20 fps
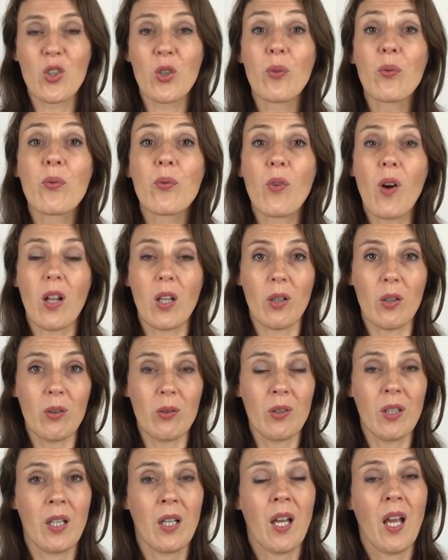to
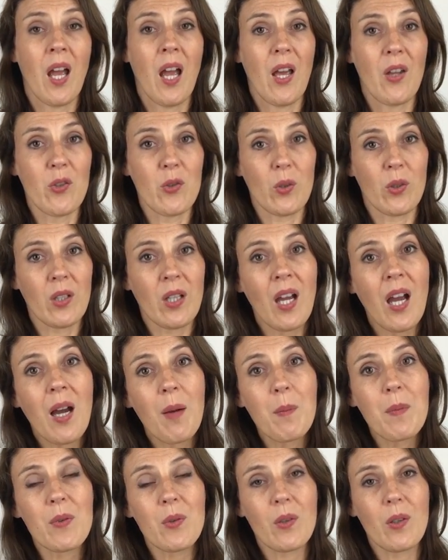follow and to
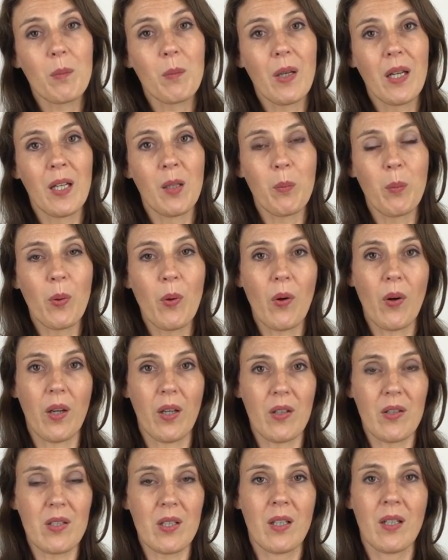come to the main
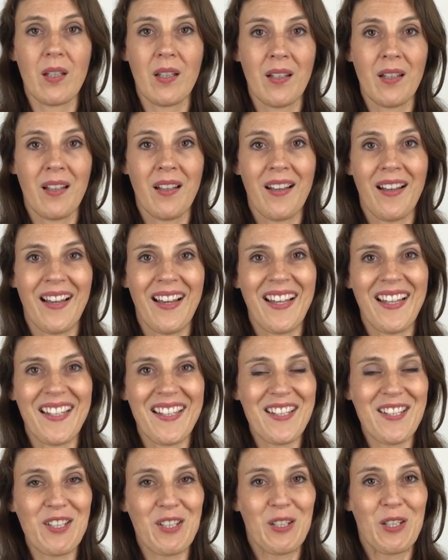point
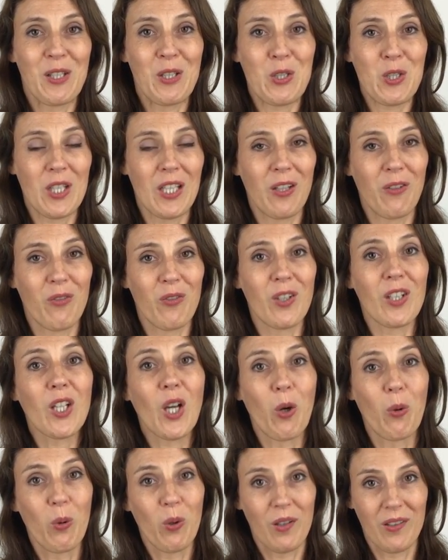and achieve
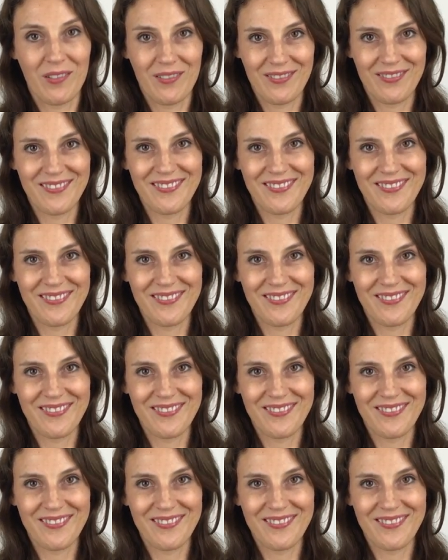the goal.